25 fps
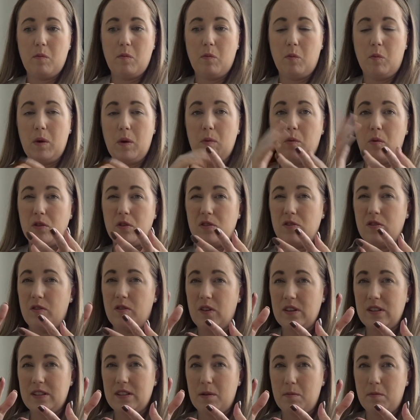We wonder if
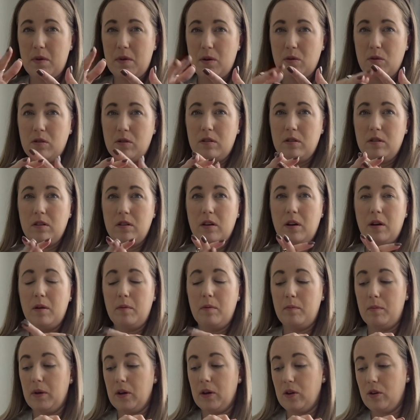it's the milk,
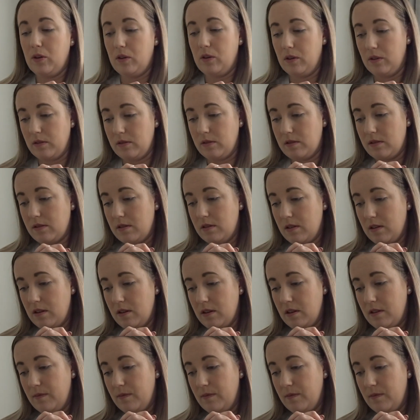because